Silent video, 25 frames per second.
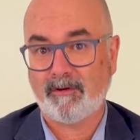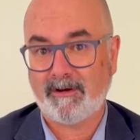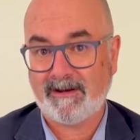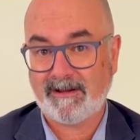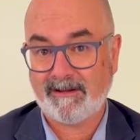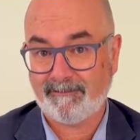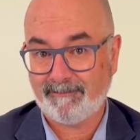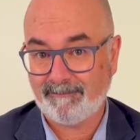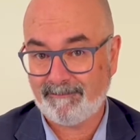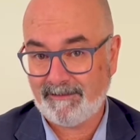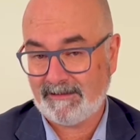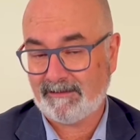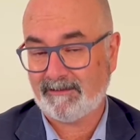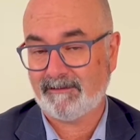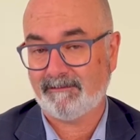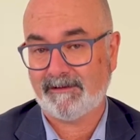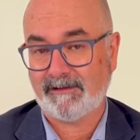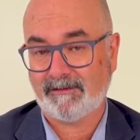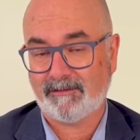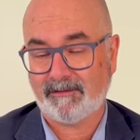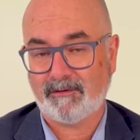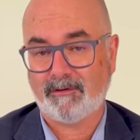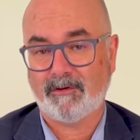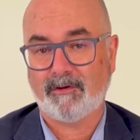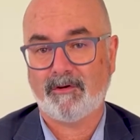effectively
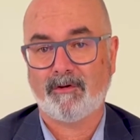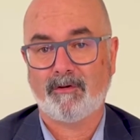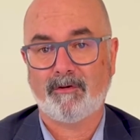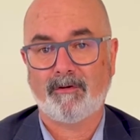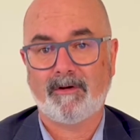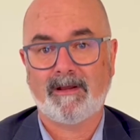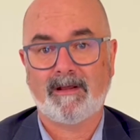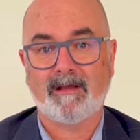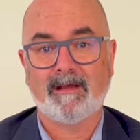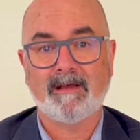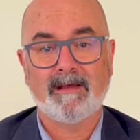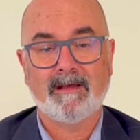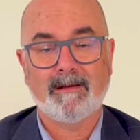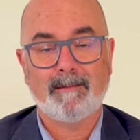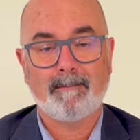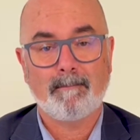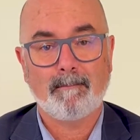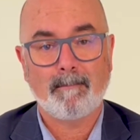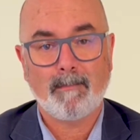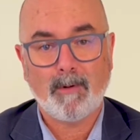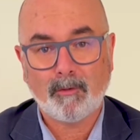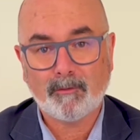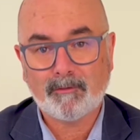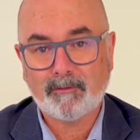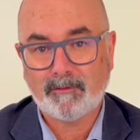securing
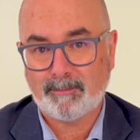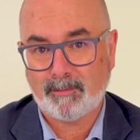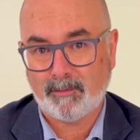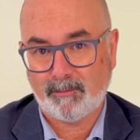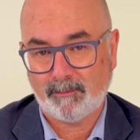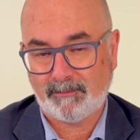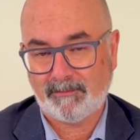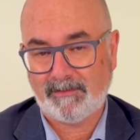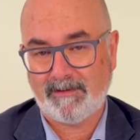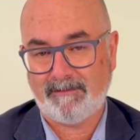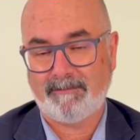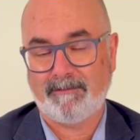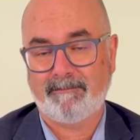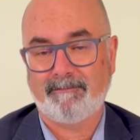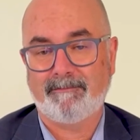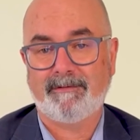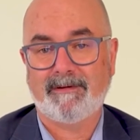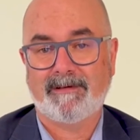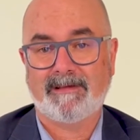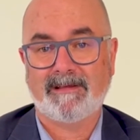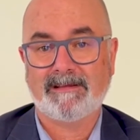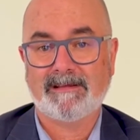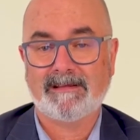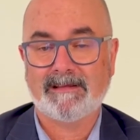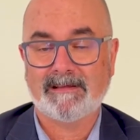multiple
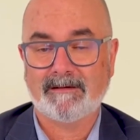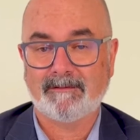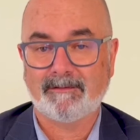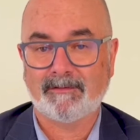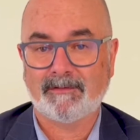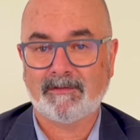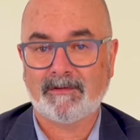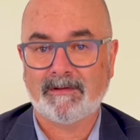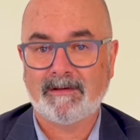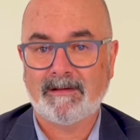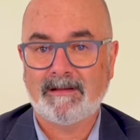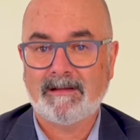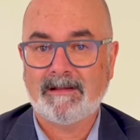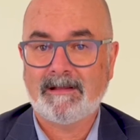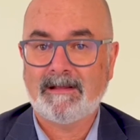7-figure gifts,